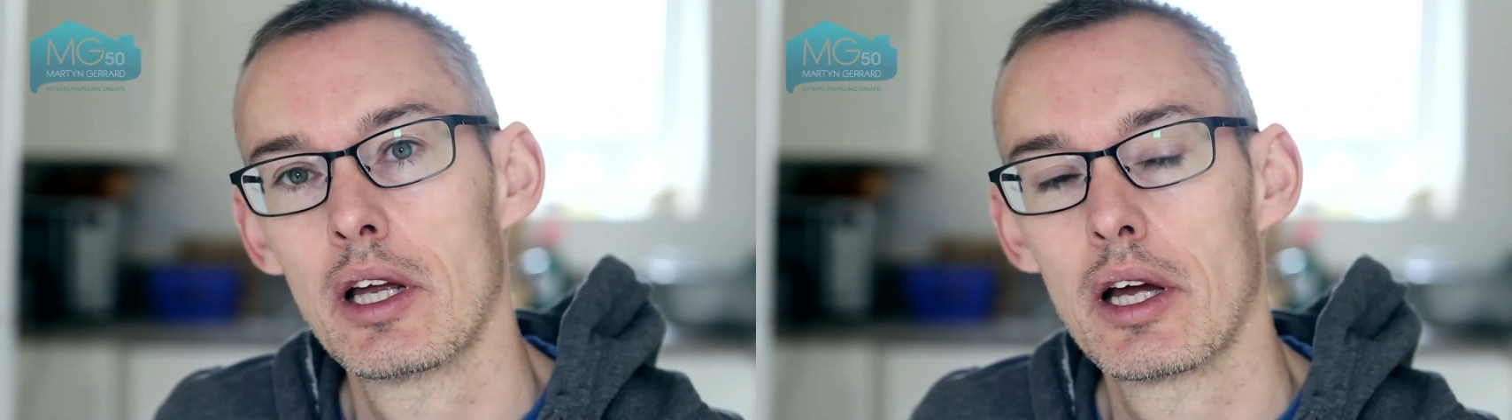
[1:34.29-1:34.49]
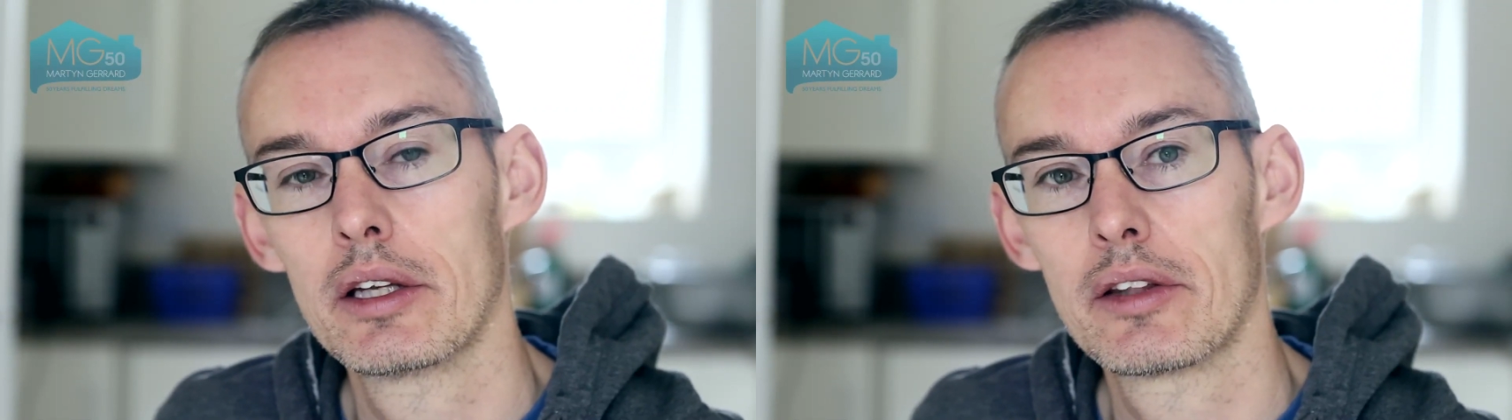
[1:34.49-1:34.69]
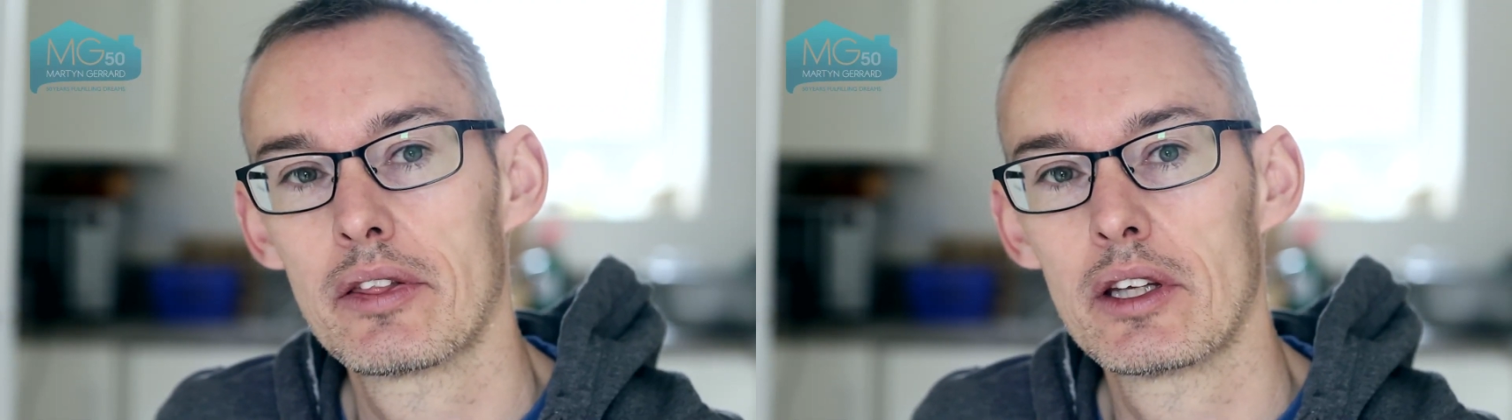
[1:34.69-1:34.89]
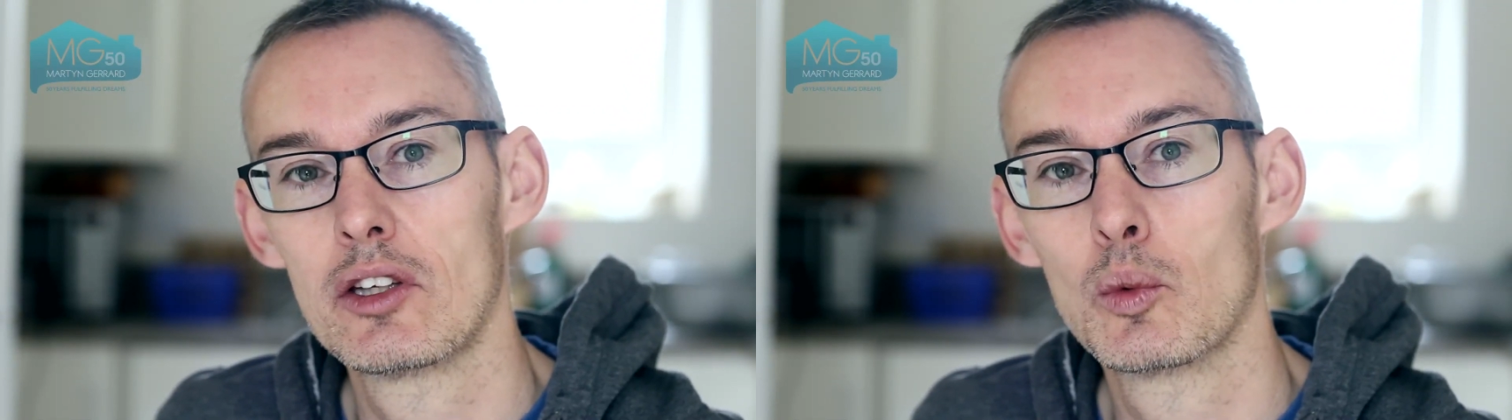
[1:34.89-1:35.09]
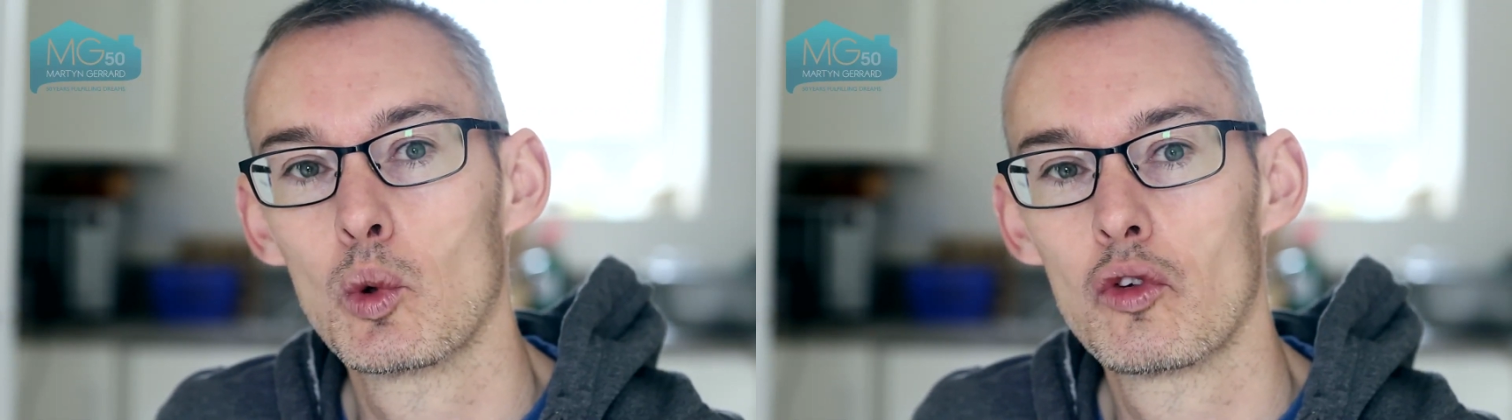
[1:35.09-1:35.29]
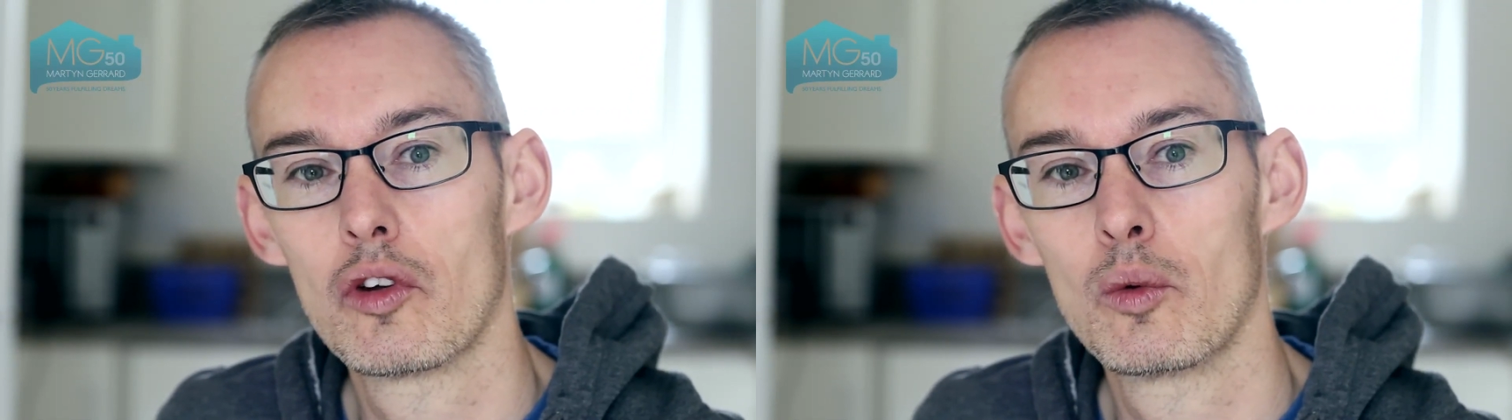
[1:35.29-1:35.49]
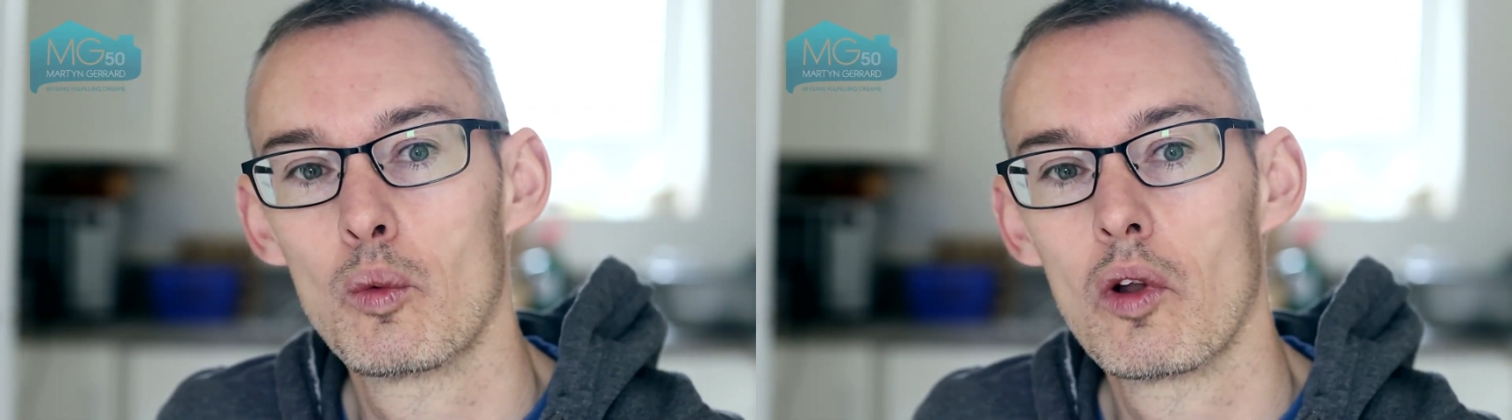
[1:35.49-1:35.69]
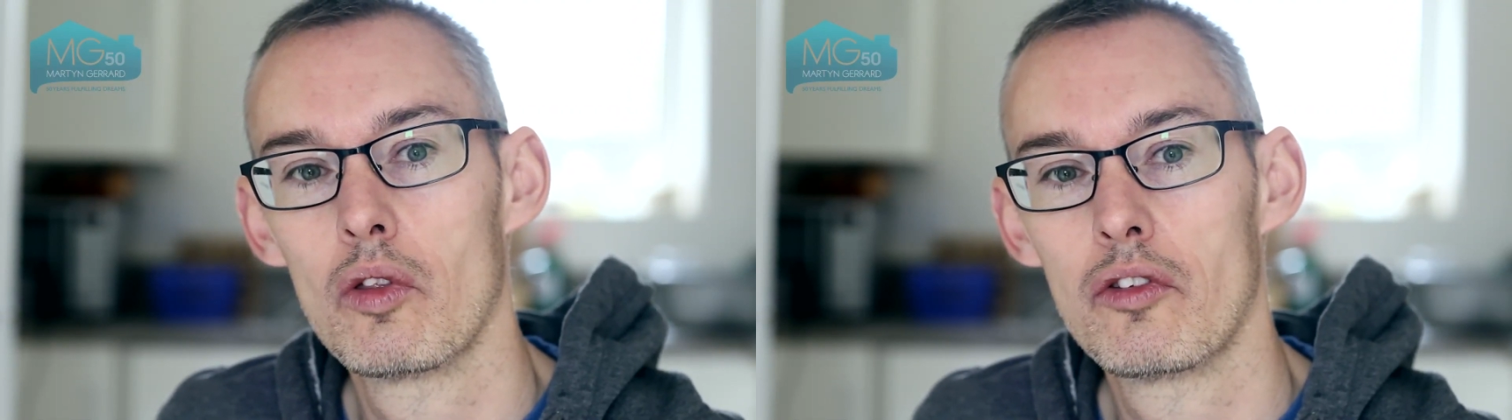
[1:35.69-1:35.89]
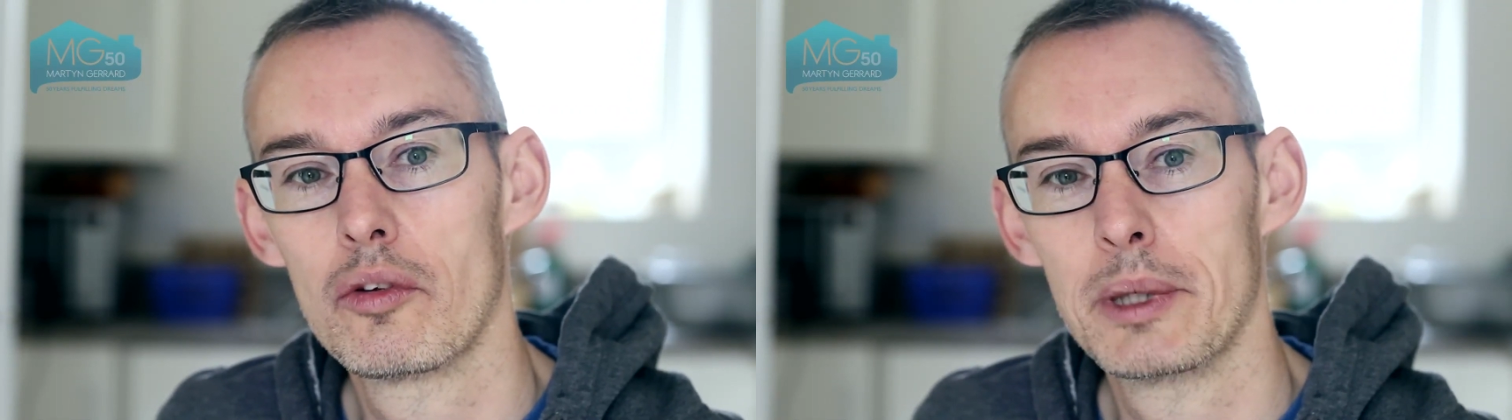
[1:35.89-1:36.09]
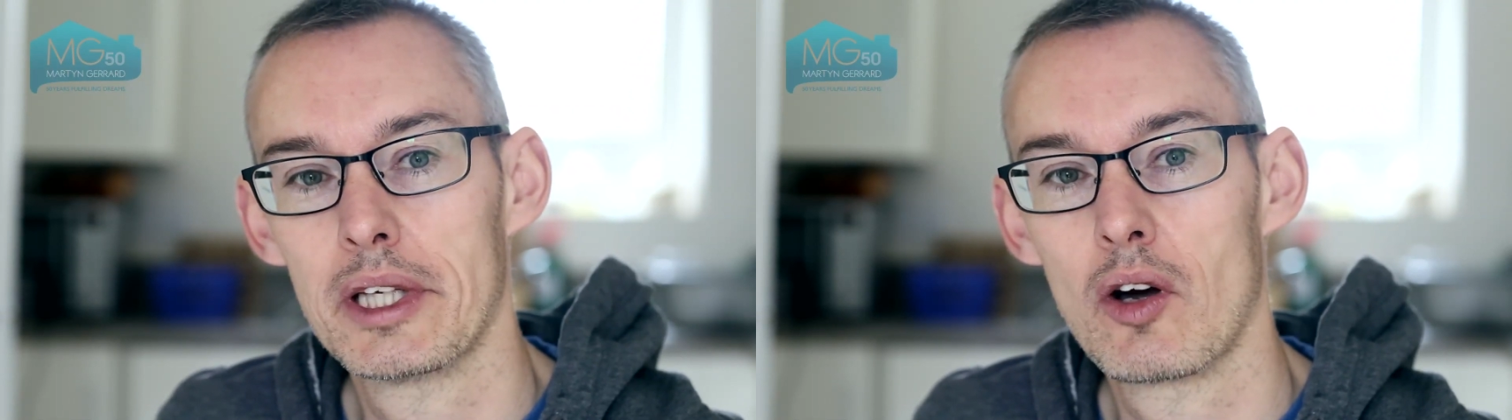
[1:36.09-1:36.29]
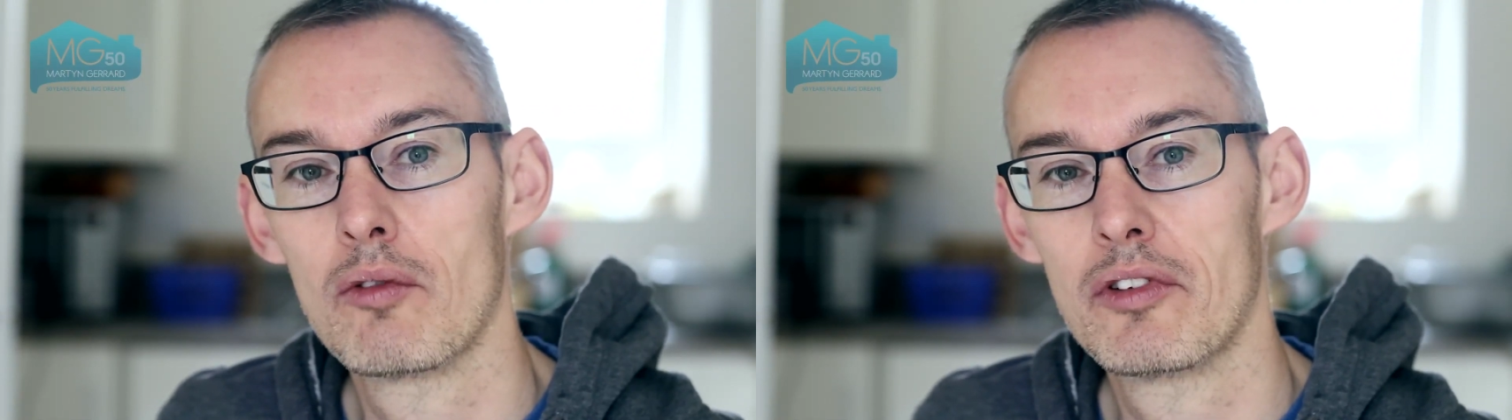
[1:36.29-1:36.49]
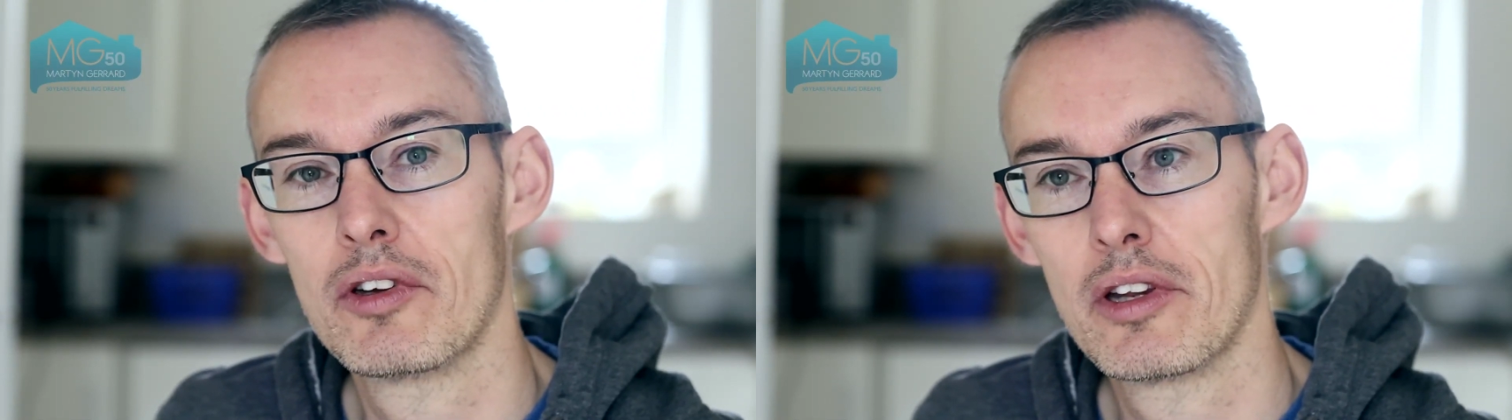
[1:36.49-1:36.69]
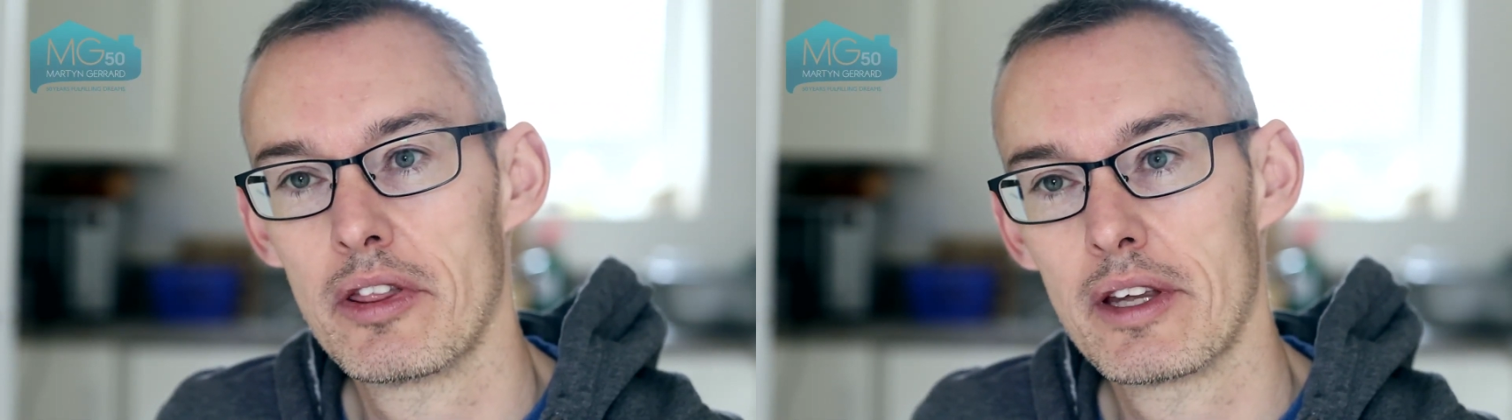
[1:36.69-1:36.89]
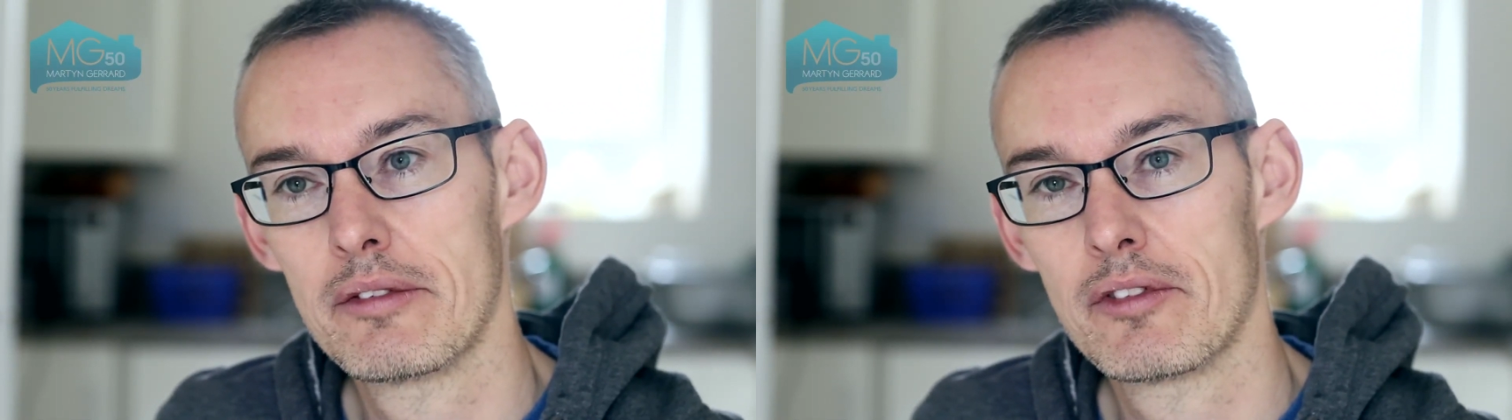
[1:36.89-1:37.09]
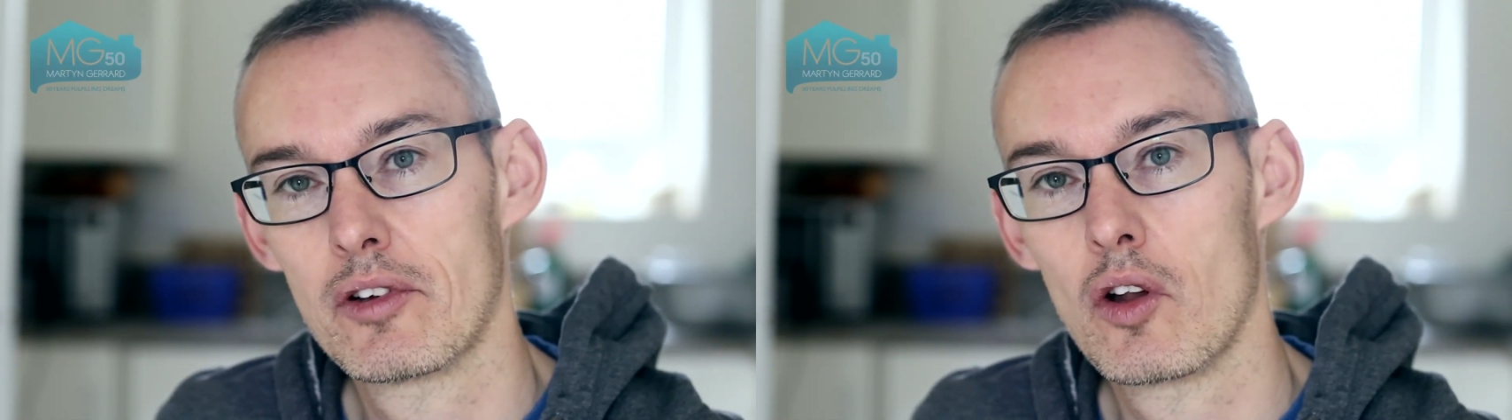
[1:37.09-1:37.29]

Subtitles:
And I think you also want to be confident that they've